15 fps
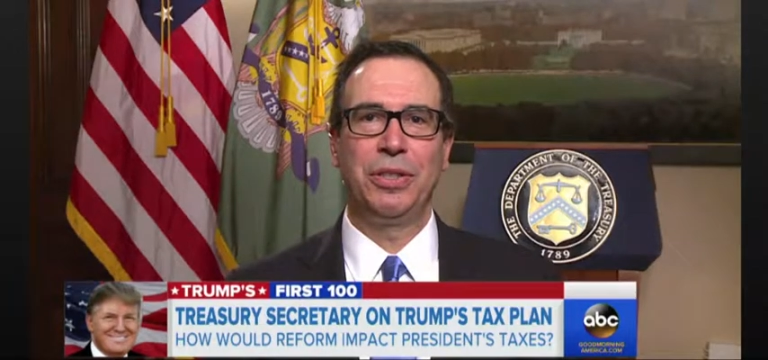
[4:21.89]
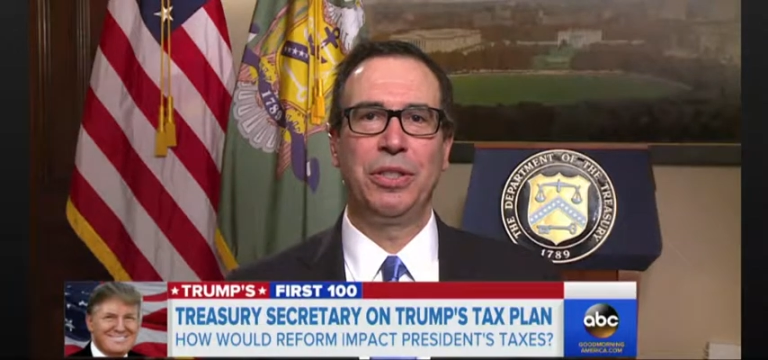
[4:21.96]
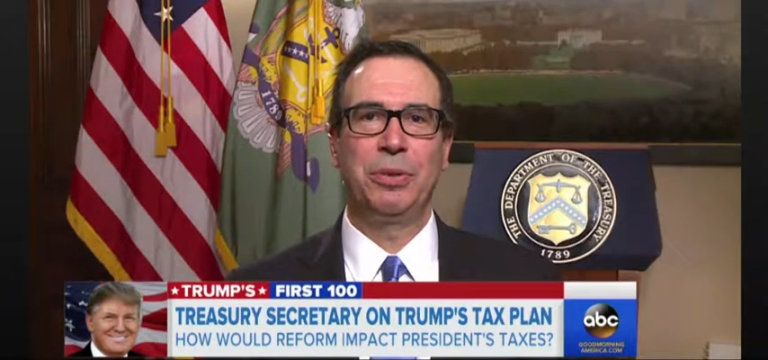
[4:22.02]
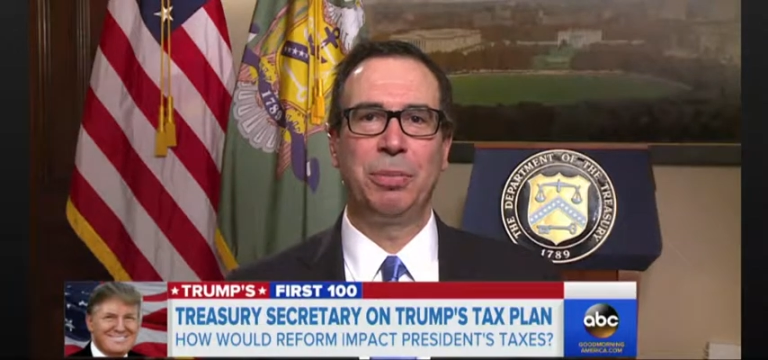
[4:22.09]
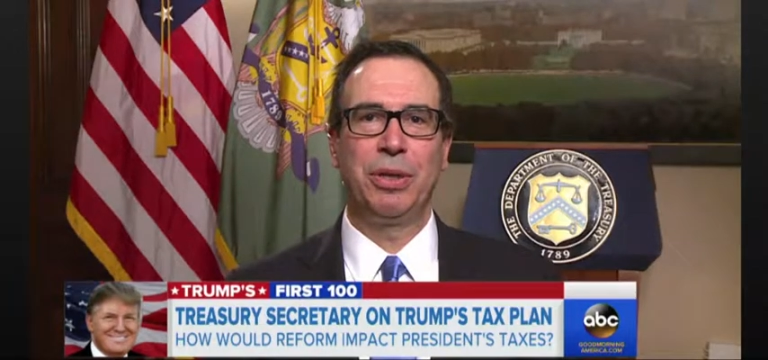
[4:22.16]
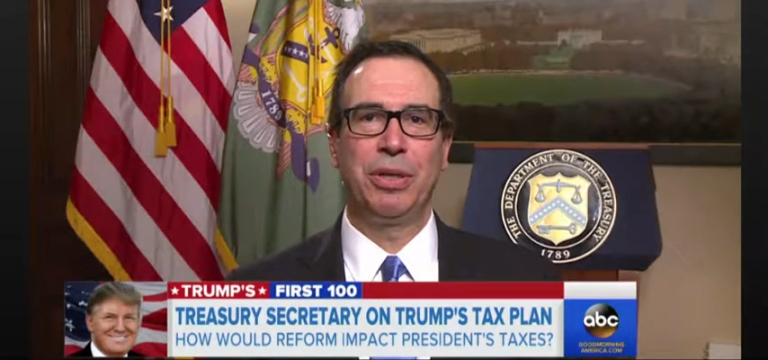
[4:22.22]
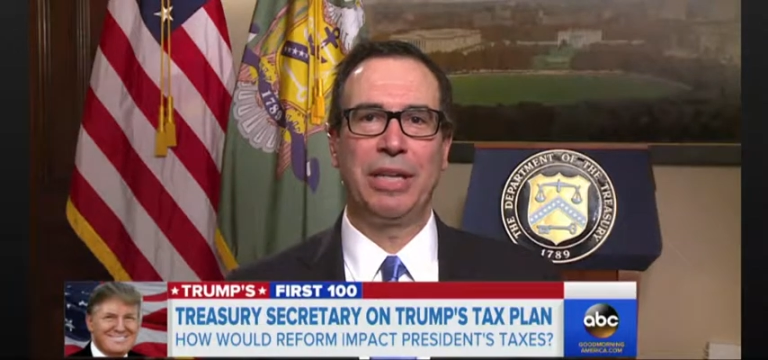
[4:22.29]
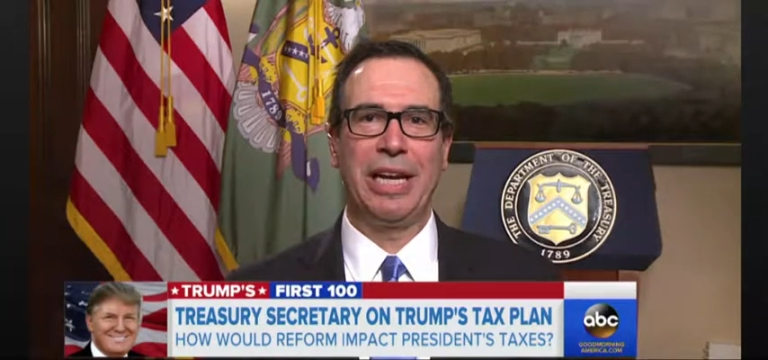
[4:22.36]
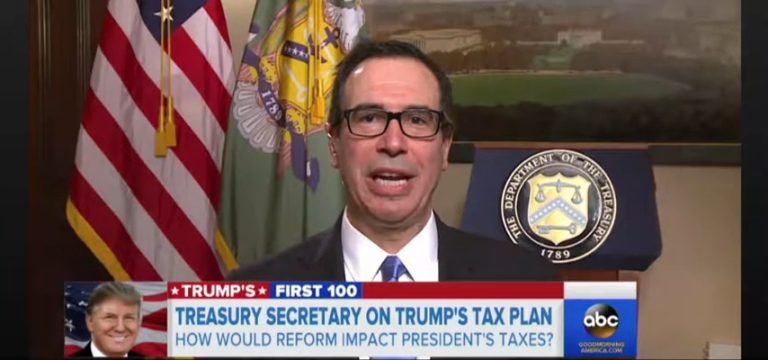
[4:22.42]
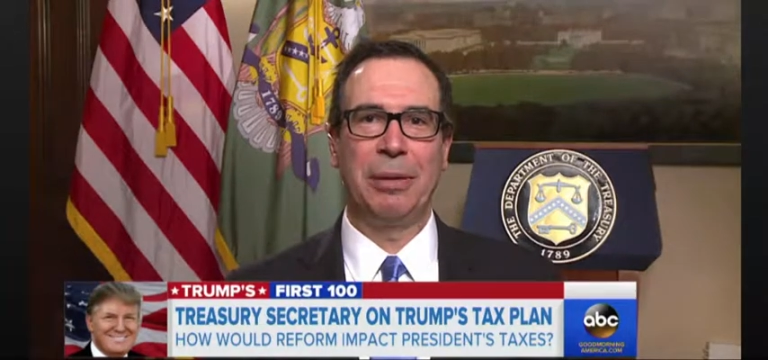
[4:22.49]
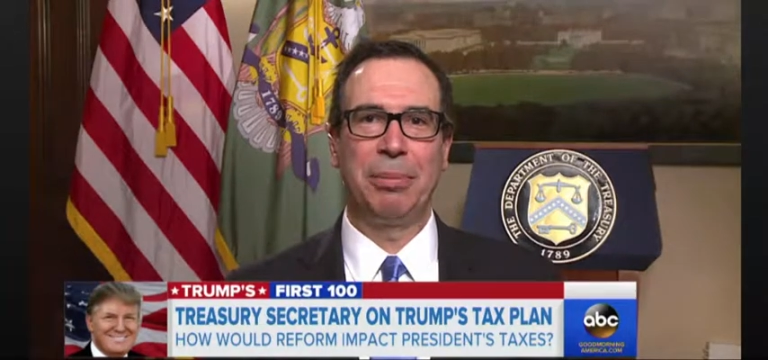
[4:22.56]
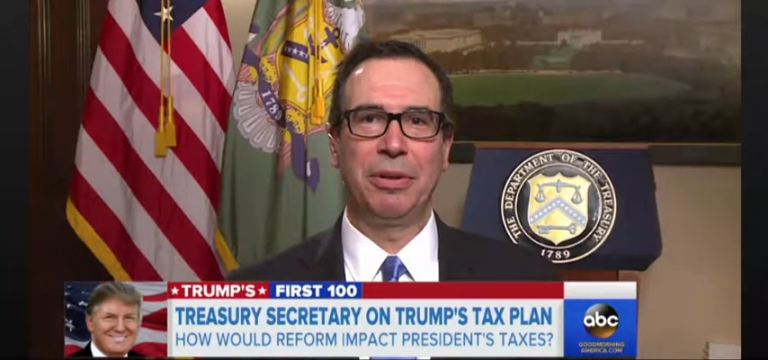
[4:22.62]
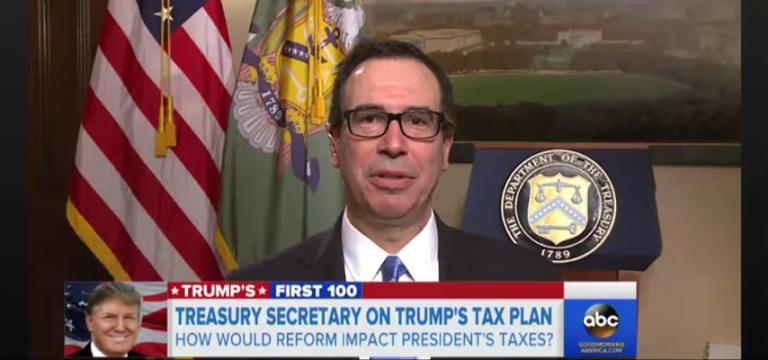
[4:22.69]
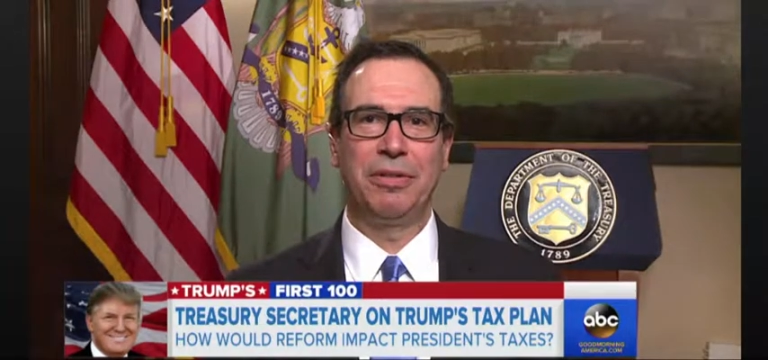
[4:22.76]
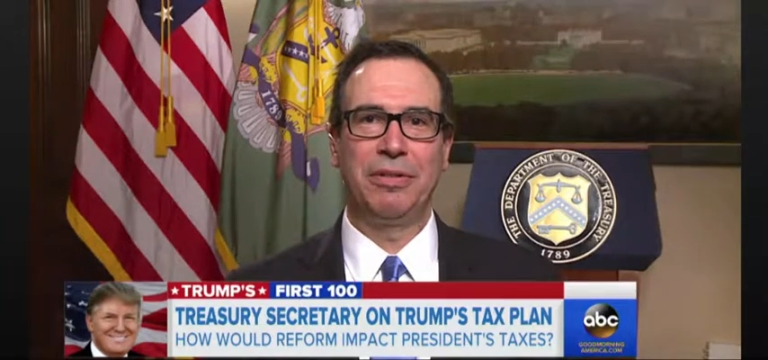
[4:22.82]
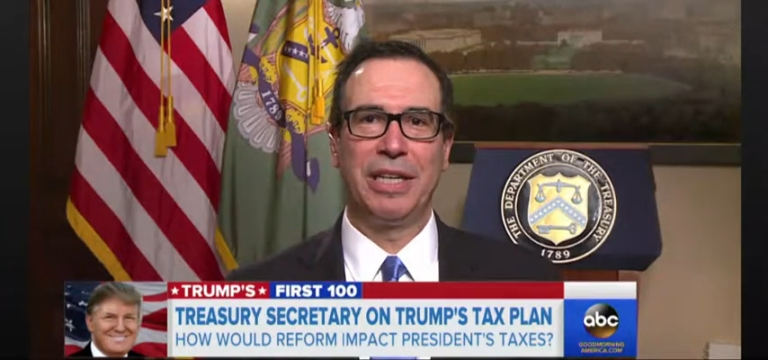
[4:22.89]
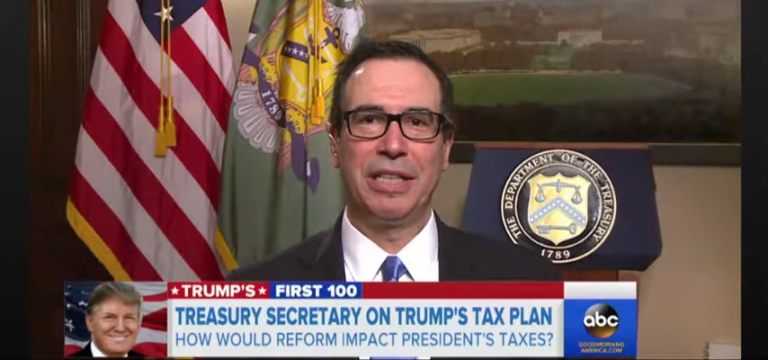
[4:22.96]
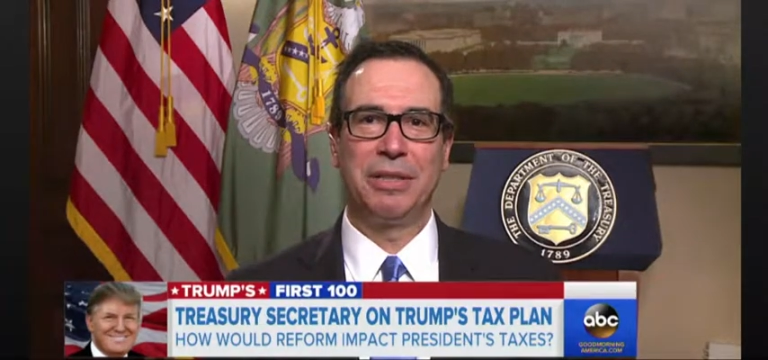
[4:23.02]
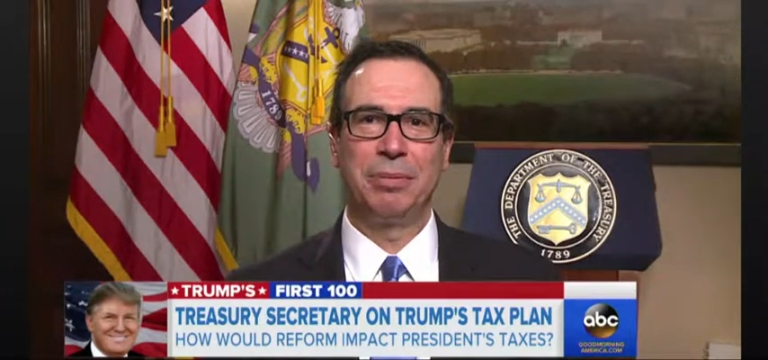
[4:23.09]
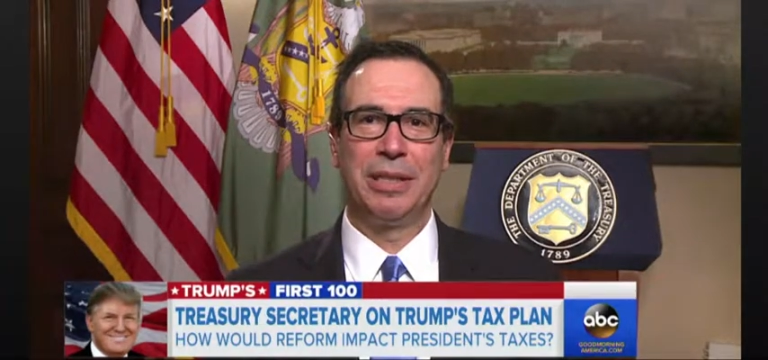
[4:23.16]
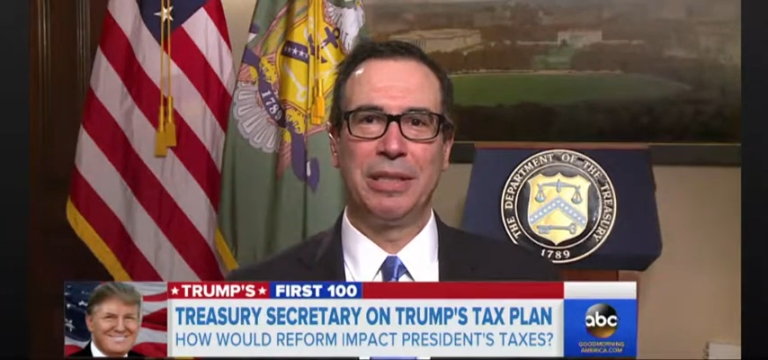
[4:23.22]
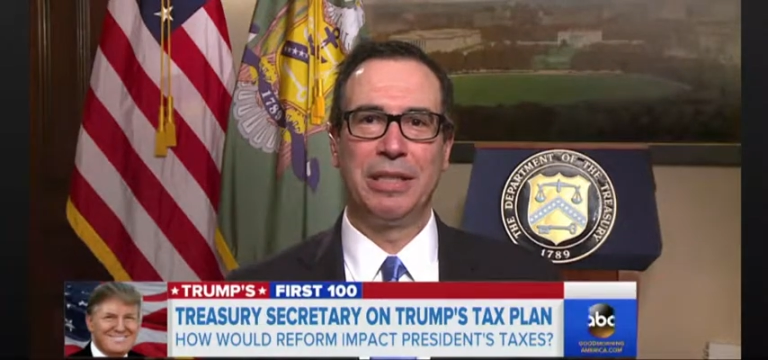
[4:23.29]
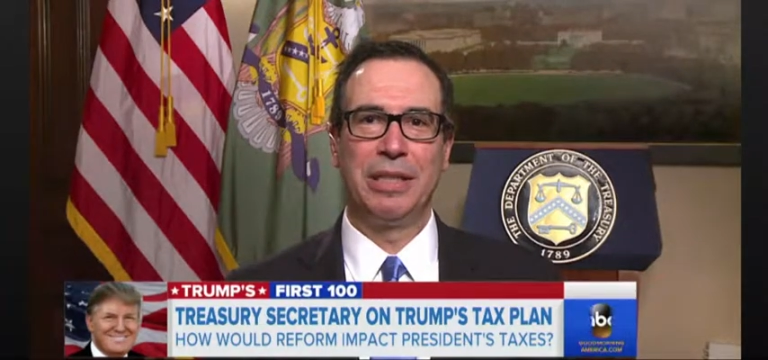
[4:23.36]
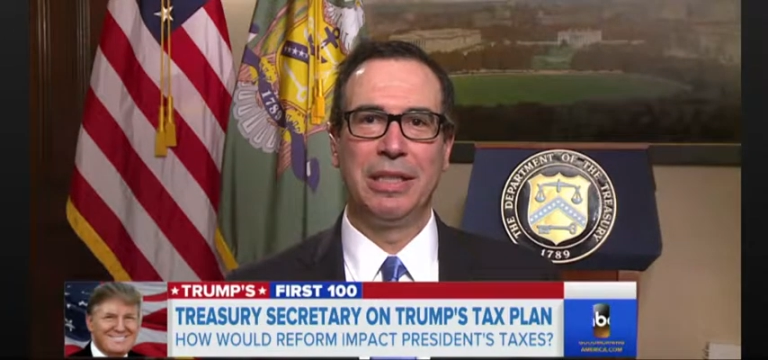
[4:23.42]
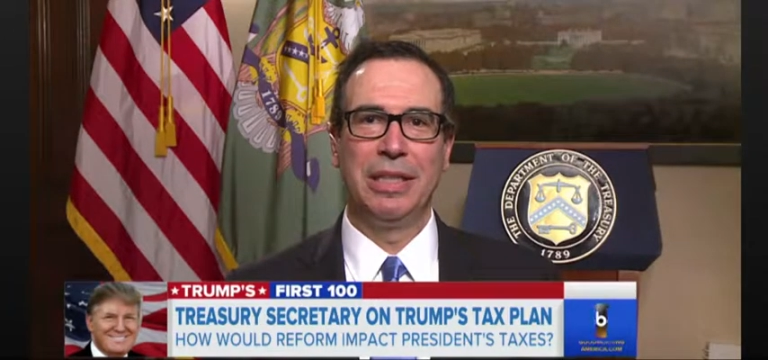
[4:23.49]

to spur capital investment.